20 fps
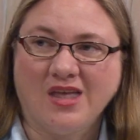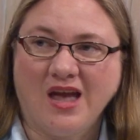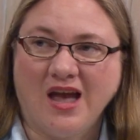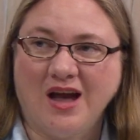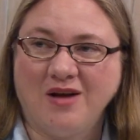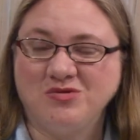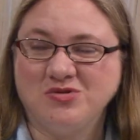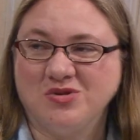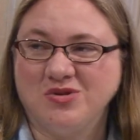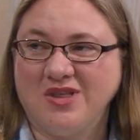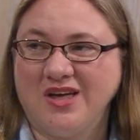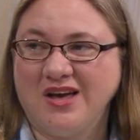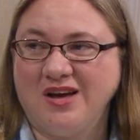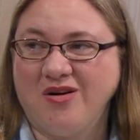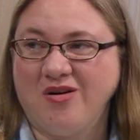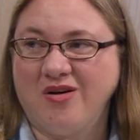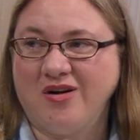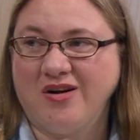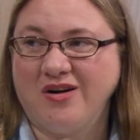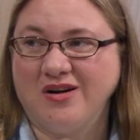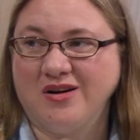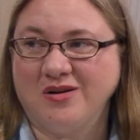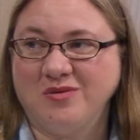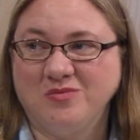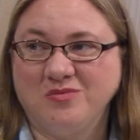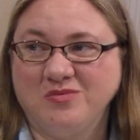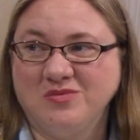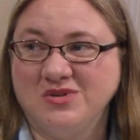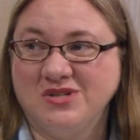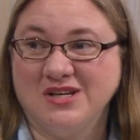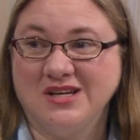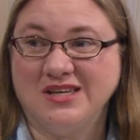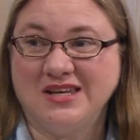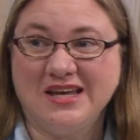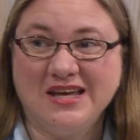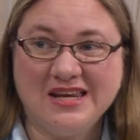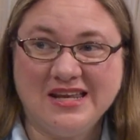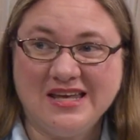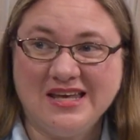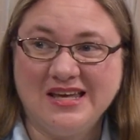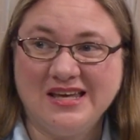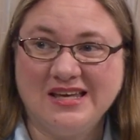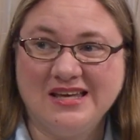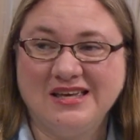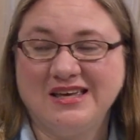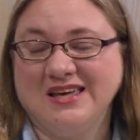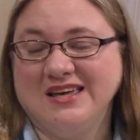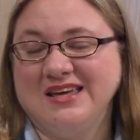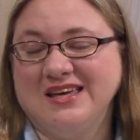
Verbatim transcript: after they are done eating,